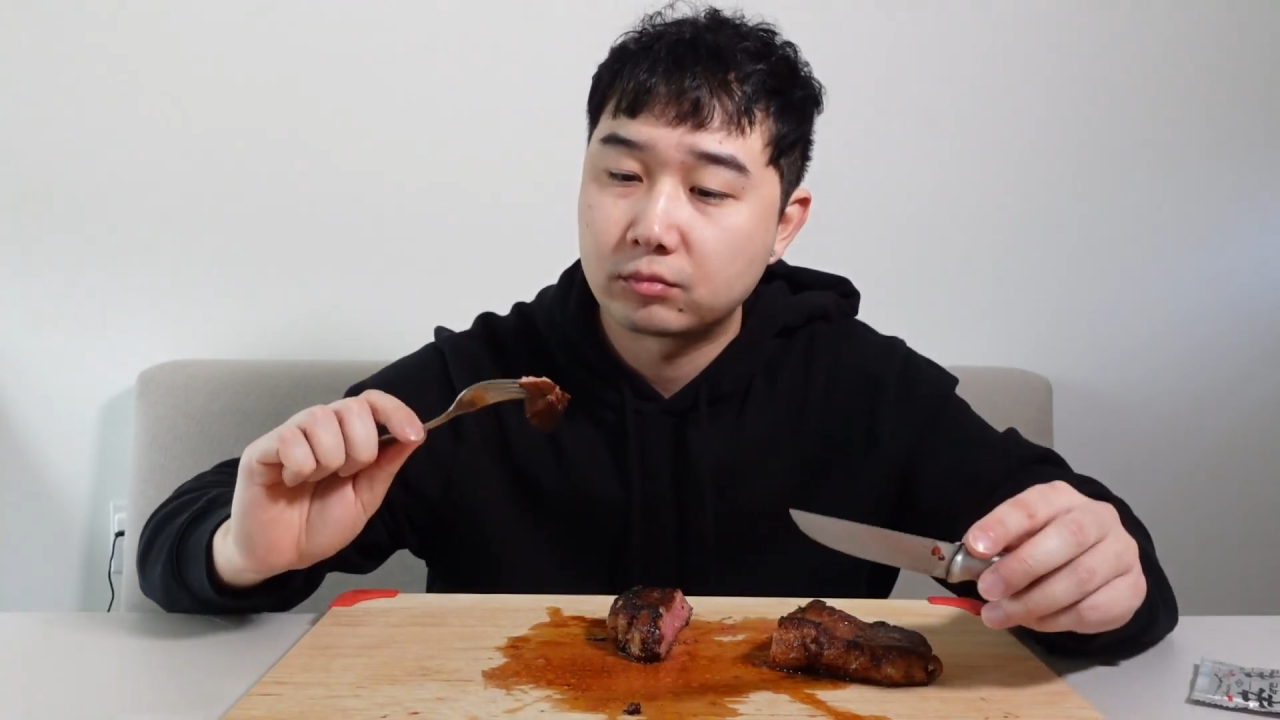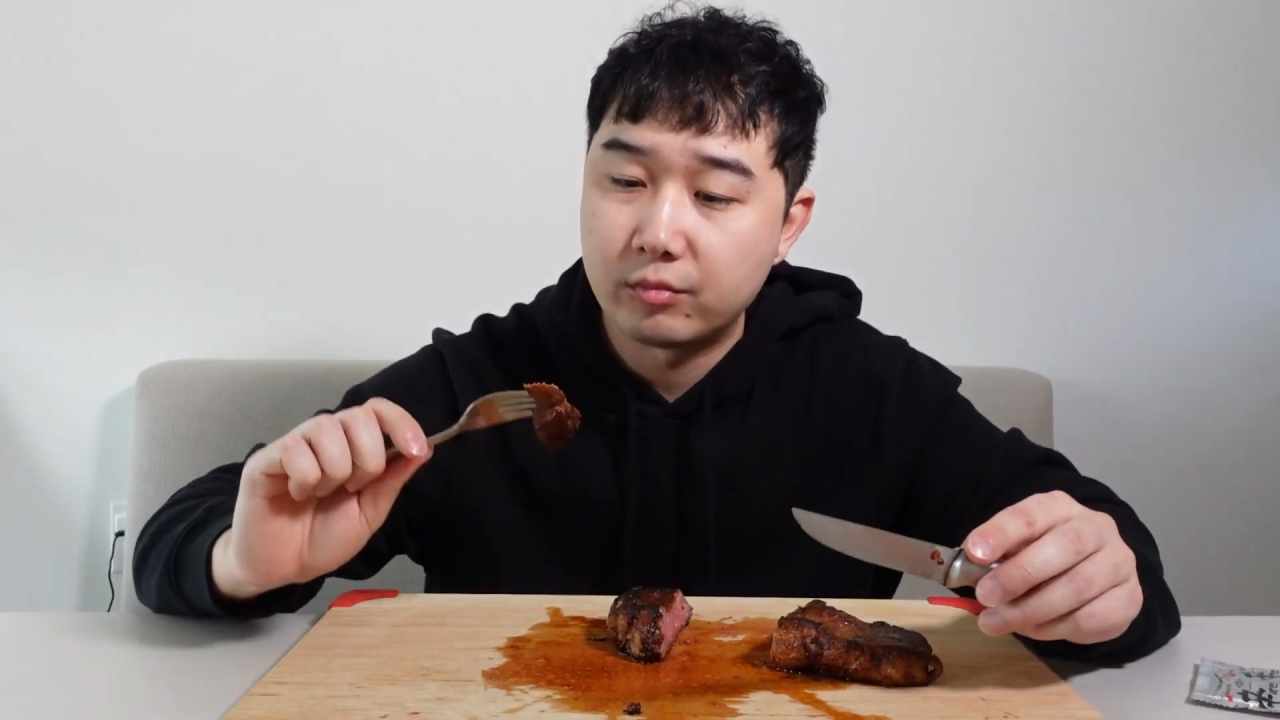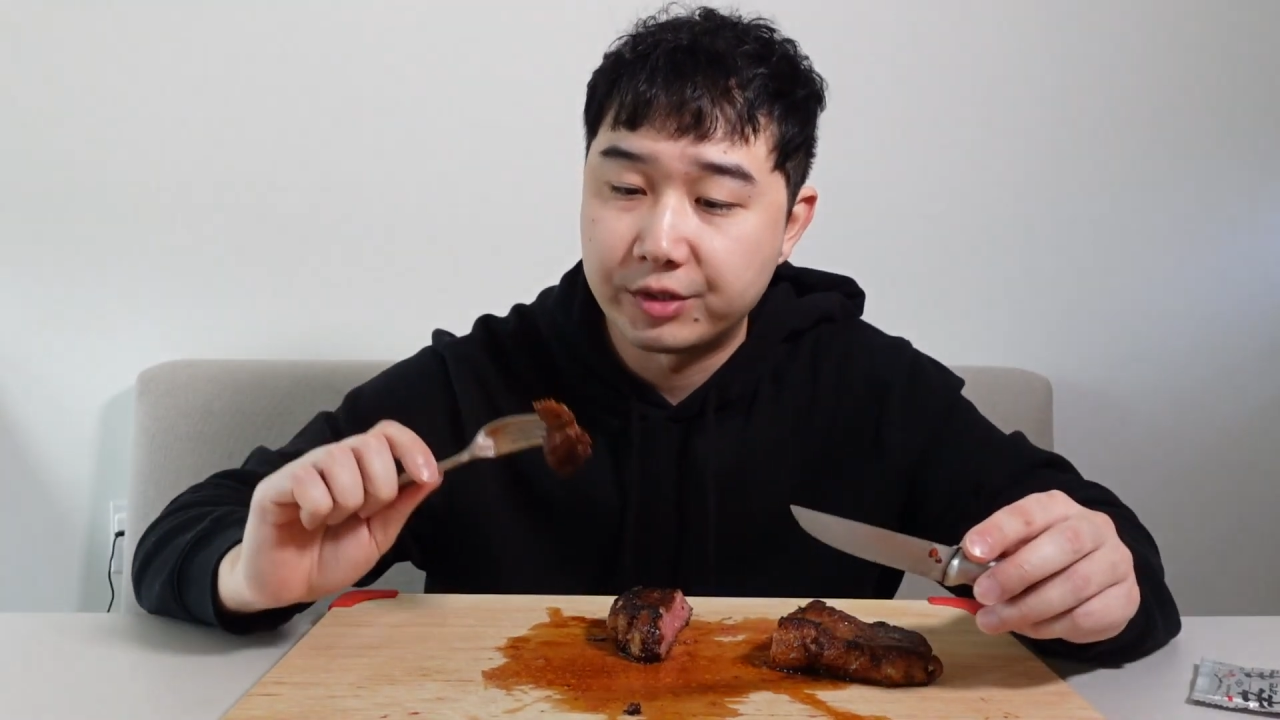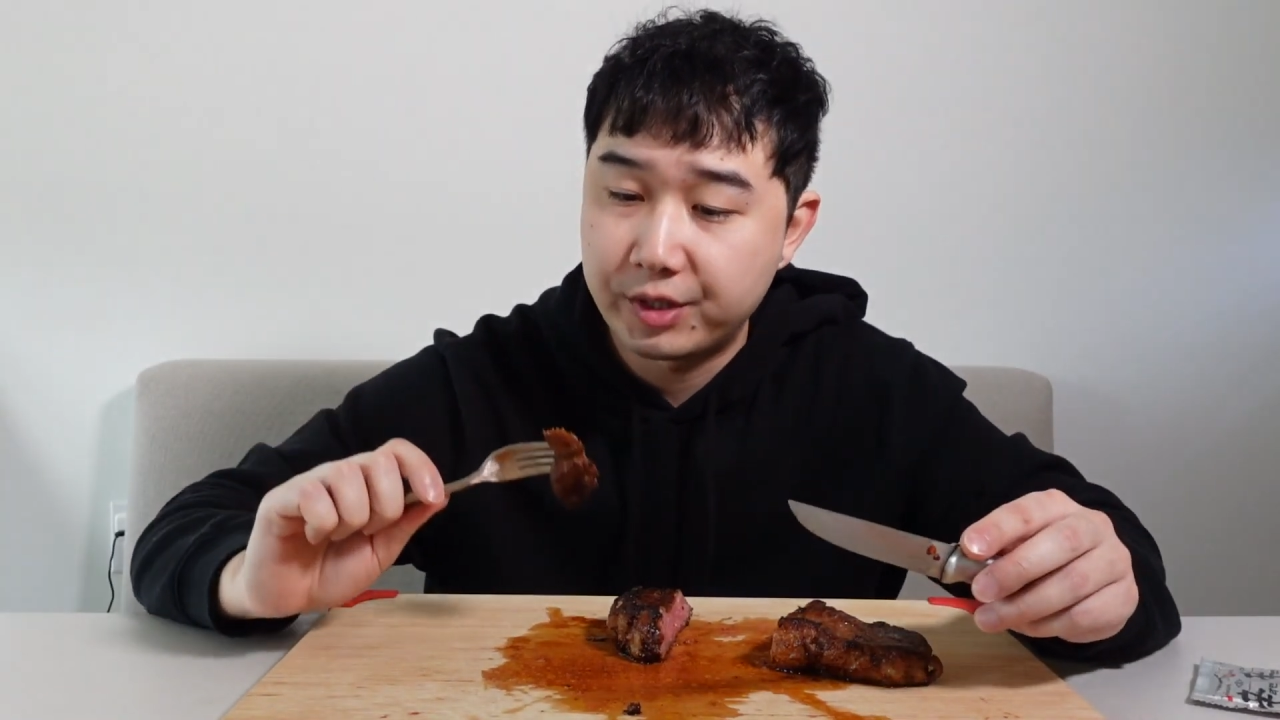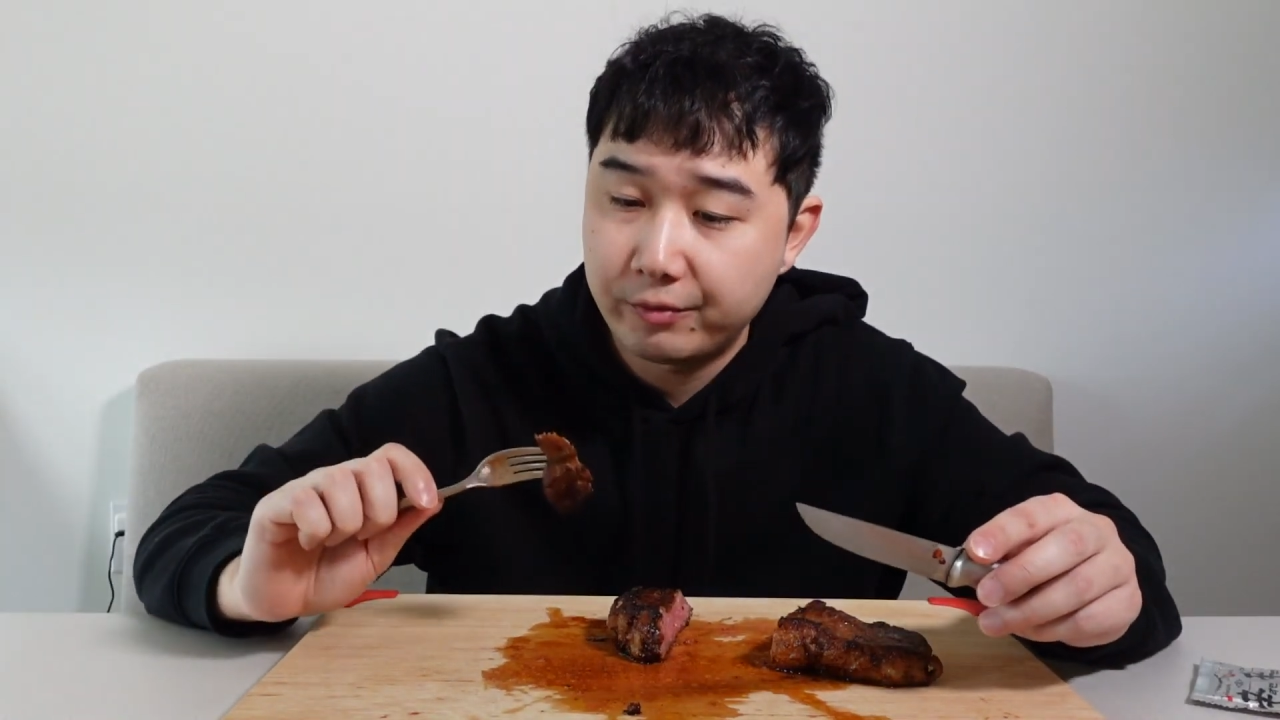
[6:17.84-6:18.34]

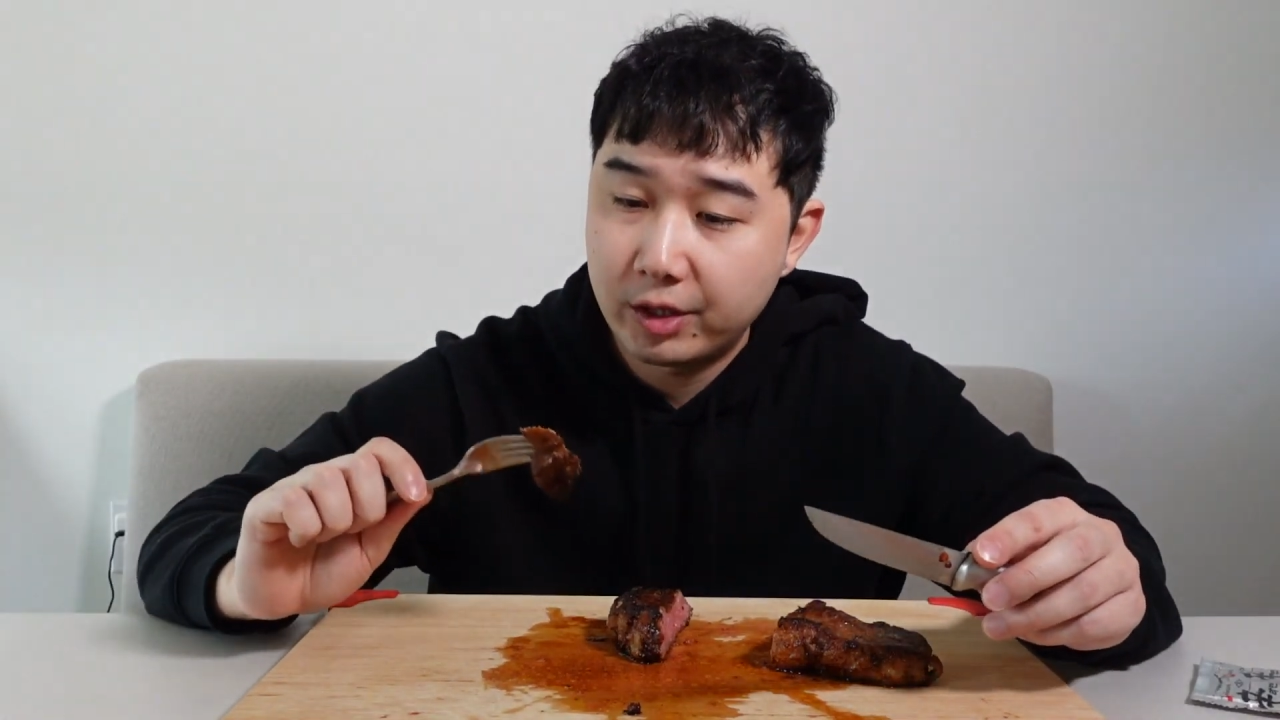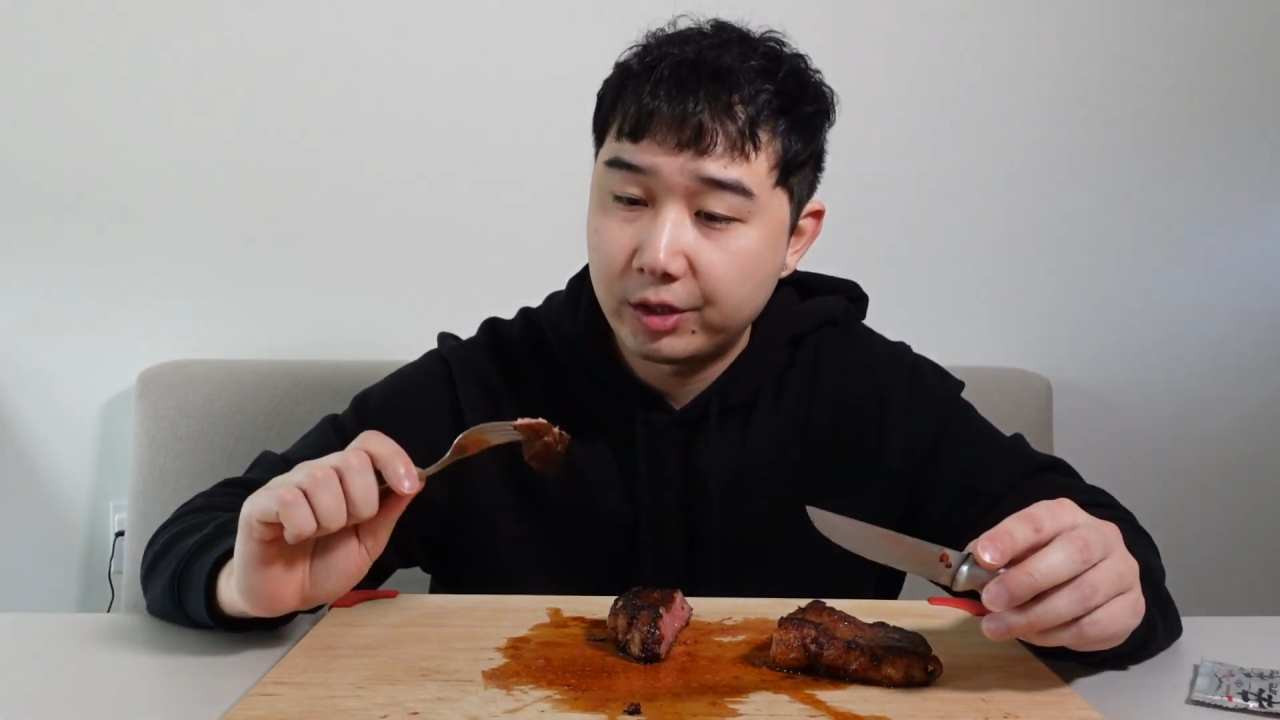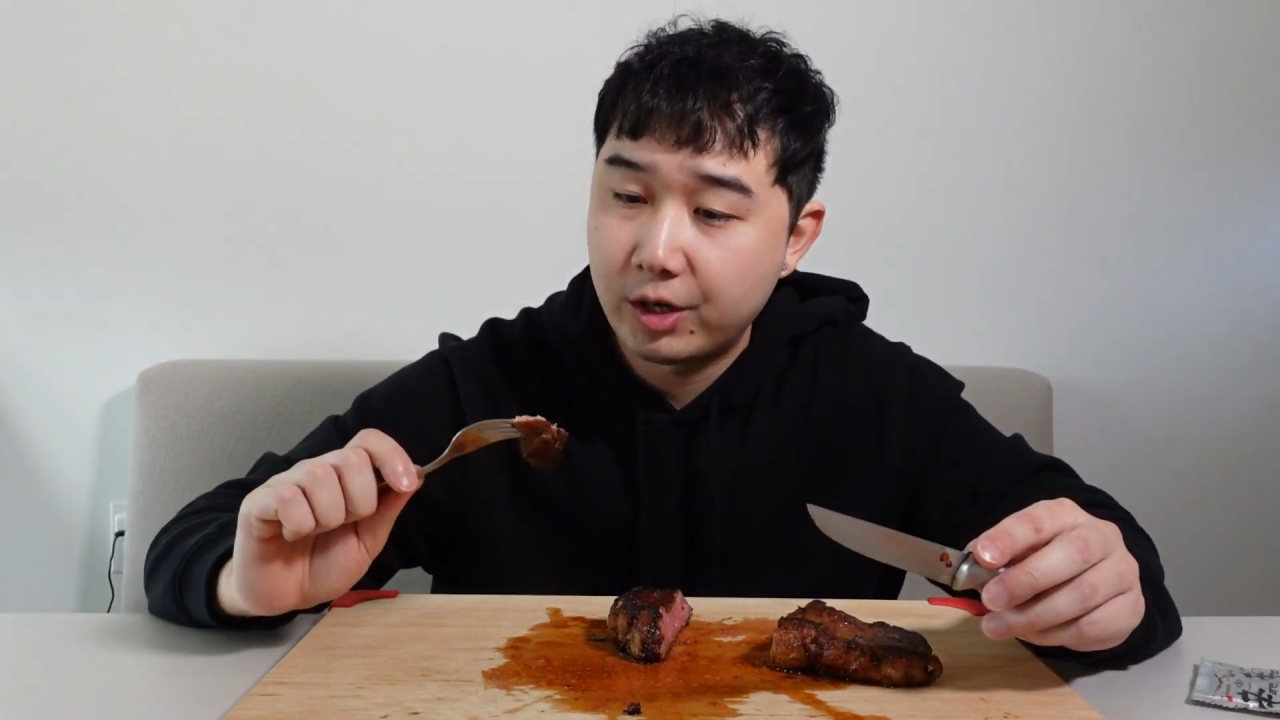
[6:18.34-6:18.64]
It's definitely